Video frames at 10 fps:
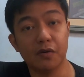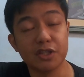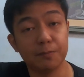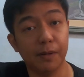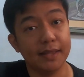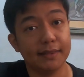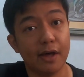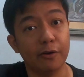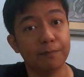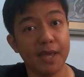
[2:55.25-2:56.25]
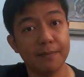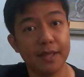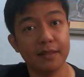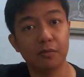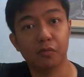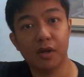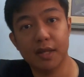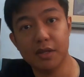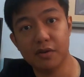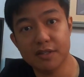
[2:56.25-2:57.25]
a split down payment
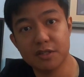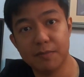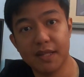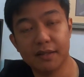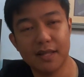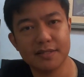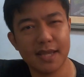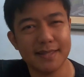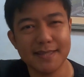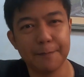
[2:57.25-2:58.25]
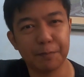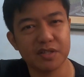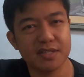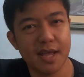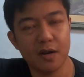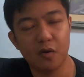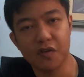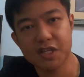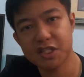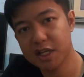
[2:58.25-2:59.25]
wherein you can split, let's say,
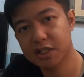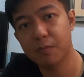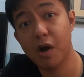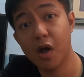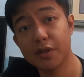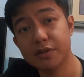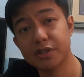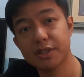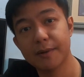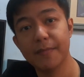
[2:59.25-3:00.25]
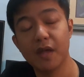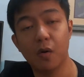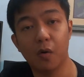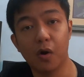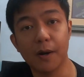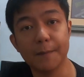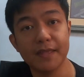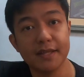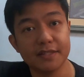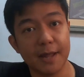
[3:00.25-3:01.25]
10% over 6 months or